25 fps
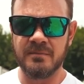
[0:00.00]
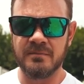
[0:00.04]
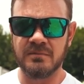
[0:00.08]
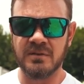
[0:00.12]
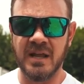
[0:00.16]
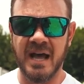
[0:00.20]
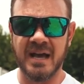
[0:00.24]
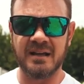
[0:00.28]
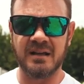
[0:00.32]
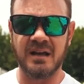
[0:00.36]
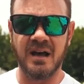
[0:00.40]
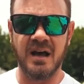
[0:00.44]

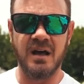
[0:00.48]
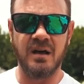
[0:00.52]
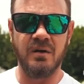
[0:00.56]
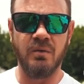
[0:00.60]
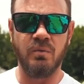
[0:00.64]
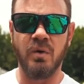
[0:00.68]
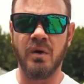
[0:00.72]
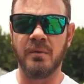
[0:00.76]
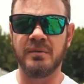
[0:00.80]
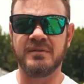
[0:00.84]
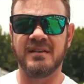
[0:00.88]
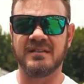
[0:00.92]
Like, uh,
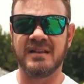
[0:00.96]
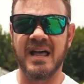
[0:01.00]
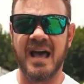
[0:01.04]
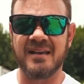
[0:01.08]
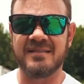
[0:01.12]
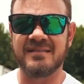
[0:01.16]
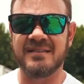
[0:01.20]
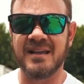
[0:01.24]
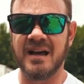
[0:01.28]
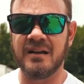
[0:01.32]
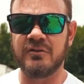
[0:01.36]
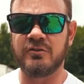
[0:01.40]
what was it,
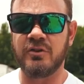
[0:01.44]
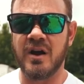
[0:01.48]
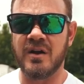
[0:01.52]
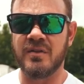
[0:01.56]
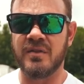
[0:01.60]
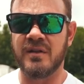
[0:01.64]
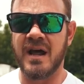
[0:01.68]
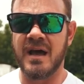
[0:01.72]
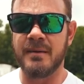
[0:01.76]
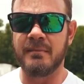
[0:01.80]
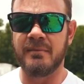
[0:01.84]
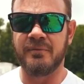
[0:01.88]
last night, Trey, or
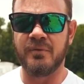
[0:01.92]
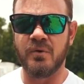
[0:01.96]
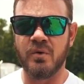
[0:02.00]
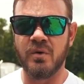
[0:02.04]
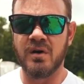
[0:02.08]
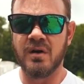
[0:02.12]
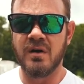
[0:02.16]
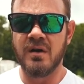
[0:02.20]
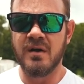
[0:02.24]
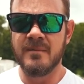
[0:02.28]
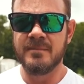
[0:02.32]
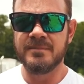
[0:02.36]
the night yeah, before?
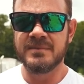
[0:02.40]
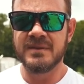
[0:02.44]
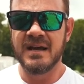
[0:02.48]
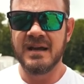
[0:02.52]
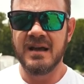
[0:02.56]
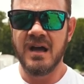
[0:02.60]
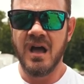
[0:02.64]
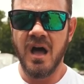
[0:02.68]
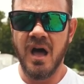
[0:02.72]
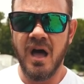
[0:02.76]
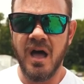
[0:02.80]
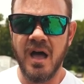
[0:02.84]
last night. Literally
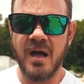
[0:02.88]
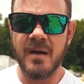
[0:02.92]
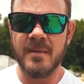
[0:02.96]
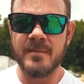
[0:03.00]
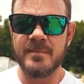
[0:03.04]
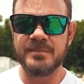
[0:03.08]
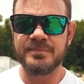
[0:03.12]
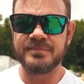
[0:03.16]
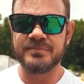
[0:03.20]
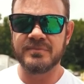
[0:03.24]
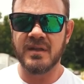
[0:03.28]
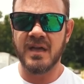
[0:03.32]
straight down
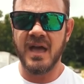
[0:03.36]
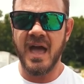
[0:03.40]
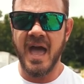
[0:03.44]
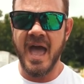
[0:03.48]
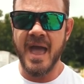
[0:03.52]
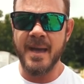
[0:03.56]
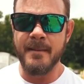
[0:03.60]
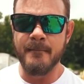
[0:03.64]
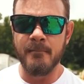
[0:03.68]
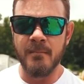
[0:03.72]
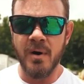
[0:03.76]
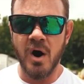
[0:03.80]
your ear. A
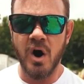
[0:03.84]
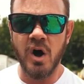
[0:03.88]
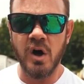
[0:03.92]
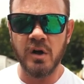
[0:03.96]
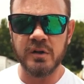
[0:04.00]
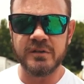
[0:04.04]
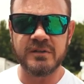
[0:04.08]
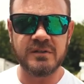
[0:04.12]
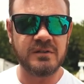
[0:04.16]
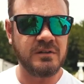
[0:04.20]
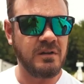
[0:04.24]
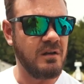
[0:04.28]

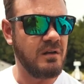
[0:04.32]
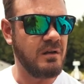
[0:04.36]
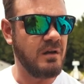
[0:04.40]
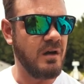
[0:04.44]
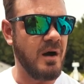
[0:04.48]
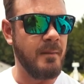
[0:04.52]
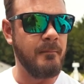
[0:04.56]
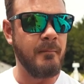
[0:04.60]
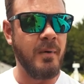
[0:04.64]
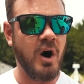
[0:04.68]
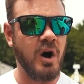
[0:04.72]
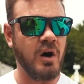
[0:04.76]
moss,
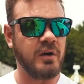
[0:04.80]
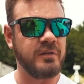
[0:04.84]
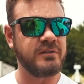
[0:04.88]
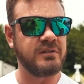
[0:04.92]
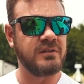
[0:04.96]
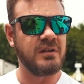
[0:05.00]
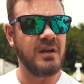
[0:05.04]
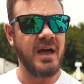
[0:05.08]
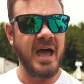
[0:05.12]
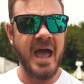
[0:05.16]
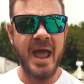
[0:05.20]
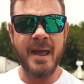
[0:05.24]
a
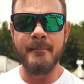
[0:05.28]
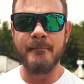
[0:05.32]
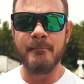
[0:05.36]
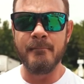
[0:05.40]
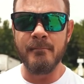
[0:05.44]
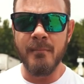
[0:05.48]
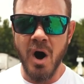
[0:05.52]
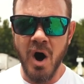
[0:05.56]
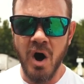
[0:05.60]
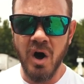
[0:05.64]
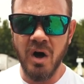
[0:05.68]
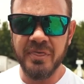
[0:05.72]
moss, a
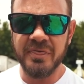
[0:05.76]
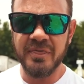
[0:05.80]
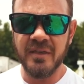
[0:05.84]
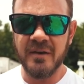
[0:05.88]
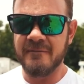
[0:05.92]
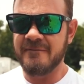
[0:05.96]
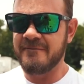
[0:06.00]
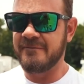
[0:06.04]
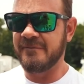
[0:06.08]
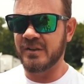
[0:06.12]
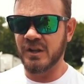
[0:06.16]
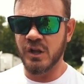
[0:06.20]
moth
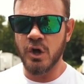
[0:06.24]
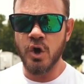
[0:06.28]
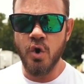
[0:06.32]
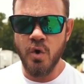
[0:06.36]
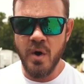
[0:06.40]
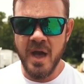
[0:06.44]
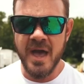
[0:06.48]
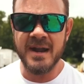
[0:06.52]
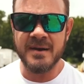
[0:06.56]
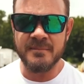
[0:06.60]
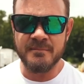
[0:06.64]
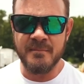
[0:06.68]
flew
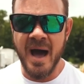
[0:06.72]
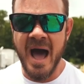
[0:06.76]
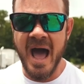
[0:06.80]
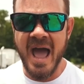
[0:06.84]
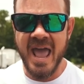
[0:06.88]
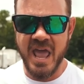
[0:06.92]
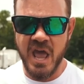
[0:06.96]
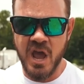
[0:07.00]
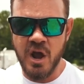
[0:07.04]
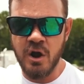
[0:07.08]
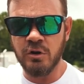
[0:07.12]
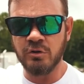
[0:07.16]
in
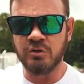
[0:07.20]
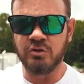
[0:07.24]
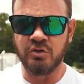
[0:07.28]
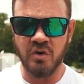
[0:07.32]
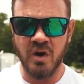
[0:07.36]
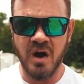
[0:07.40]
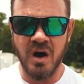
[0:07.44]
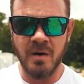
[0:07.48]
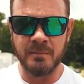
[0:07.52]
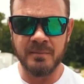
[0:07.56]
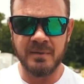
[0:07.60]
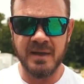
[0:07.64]
my
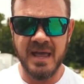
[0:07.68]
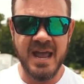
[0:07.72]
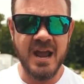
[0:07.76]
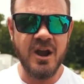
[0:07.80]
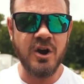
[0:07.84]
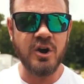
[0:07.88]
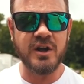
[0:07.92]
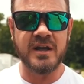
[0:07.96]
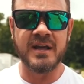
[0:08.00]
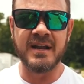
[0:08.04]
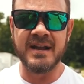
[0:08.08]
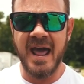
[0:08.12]
eardrum,
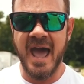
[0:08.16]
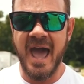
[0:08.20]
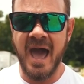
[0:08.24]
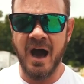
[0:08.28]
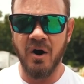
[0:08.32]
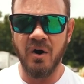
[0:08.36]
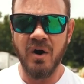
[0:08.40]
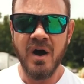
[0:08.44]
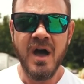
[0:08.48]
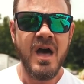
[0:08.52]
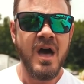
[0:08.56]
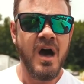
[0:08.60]
ear
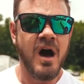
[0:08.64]
canal.